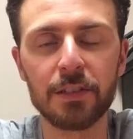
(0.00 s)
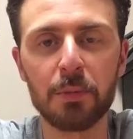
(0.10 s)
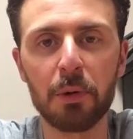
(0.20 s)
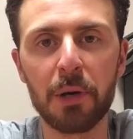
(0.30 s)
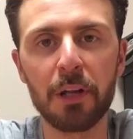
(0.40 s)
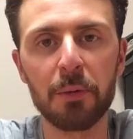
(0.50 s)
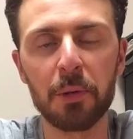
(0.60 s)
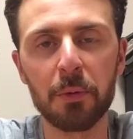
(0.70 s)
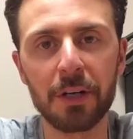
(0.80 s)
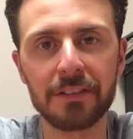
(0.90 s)
It's your boy Brent
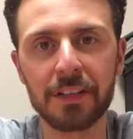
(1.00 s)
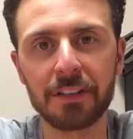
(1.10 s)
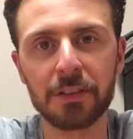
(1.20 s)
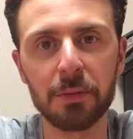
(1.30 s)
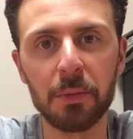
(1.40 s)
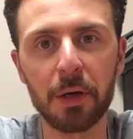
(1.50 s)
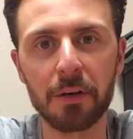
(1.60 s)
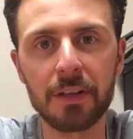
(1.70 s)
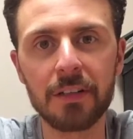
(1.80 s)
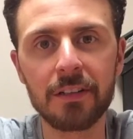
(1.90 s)
Lohmer. Want to talk to you
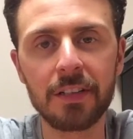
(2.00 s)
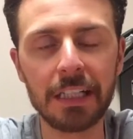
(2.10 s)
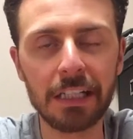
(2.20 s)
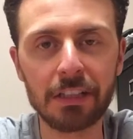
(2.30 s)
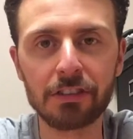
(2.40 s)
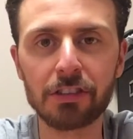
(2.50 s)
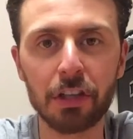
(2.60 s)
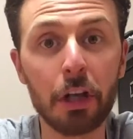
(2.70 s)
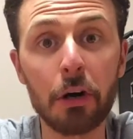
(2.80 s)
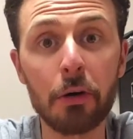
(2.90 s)
about eating
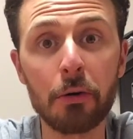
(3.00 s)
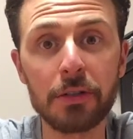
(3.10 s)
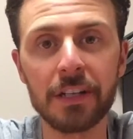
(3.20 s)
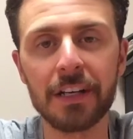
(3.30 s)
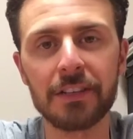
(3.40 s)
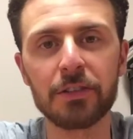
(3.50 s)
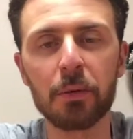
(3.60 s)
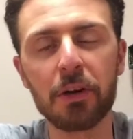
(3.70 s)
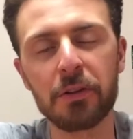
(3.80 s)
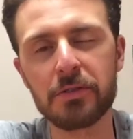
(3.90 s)
slow today. So
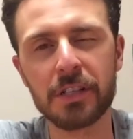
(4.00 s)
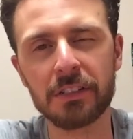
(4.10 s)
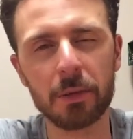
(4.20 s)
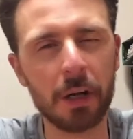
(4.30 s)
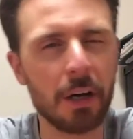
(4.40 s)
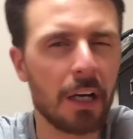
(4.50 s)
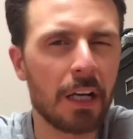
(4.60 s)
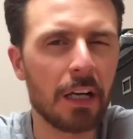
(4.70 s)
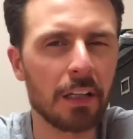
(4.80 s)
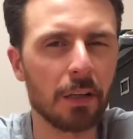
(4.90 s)
one of those things where,
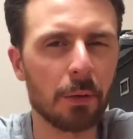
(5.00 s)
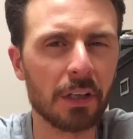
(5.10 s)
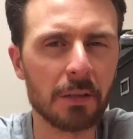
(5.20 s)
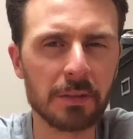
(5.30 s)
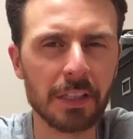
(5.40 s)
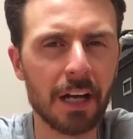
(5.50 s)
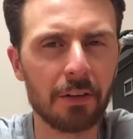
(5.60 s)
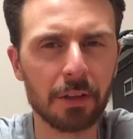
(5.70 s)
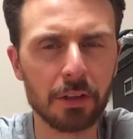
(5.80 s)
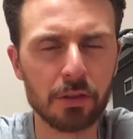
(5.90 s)
when it comes to
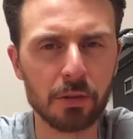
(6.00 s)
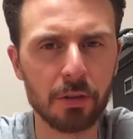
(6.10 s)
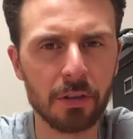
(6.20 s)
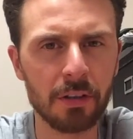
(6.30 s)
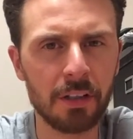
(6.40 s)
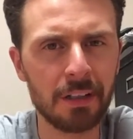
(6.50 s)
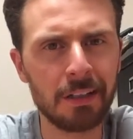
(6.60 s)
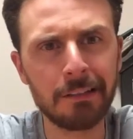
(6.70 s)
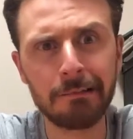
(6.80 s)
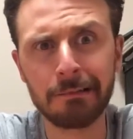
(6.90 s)
calorie control,
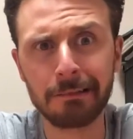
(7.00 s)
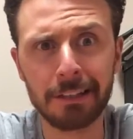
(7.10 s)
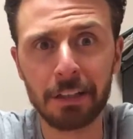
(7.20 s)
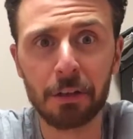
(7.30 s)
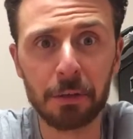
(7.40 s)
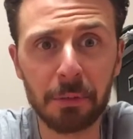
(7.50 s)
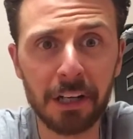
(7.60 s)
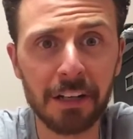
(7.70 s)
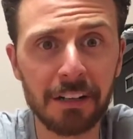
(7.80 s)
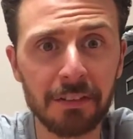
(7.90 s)
you might
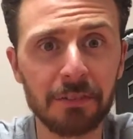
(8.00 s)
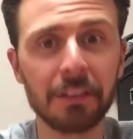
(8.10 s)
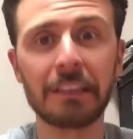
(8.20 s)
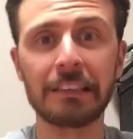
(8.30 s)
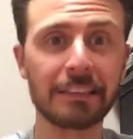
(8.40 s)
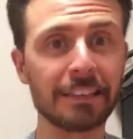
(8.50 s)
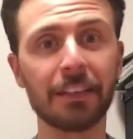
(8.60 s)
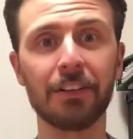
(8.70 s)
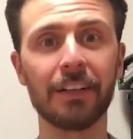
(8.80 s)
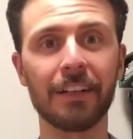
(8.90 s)
not even really
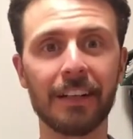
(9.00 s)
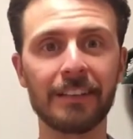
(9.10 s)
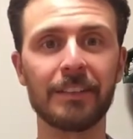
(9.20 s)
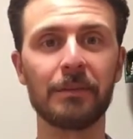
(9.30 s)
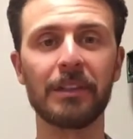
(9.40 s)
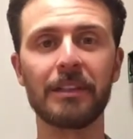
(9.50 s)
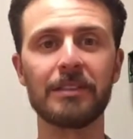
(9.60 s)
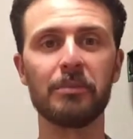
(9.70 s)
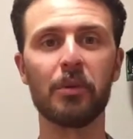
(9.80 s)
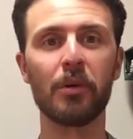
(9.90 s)
consider it as something
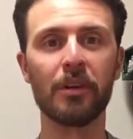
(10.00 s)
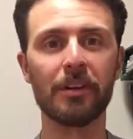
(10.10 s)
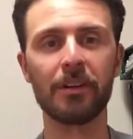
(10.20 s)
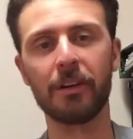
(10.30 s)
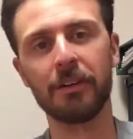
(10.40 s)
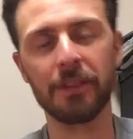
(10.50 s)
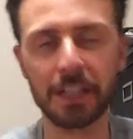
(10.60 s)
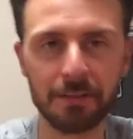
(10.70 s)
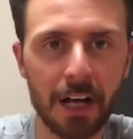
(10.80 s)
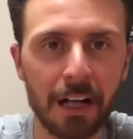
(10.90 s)
that's important or of
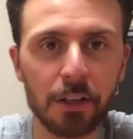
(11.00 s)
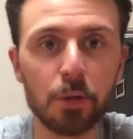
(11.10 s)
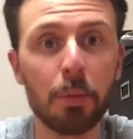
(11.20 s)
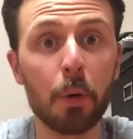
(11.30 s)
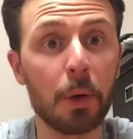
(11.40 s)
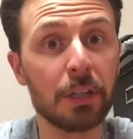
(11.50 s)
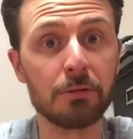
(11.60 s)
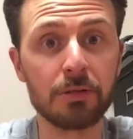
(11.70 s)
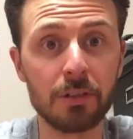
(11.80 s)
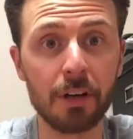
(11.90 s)
any value. But when
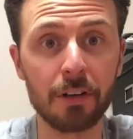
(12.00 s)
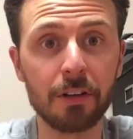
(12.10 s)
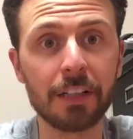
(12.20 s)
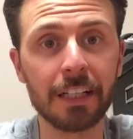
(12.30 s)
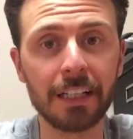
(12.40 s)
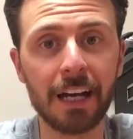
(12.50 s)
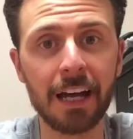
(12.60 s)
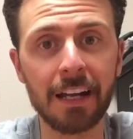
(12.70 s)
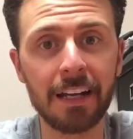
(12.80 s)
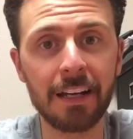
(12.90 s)
you start looking at